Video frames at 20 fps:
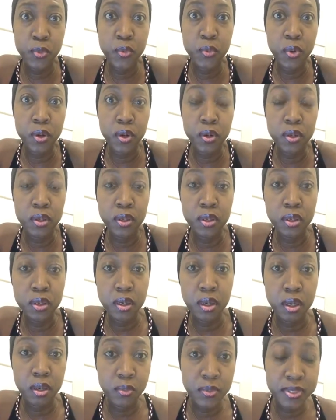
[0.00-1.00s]
work
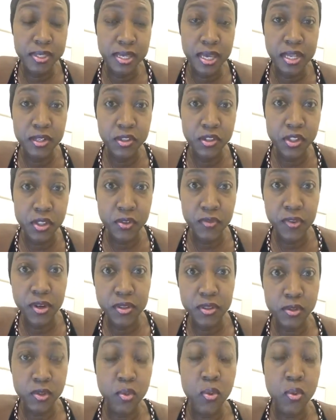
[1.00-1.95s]
with the energy of Goddess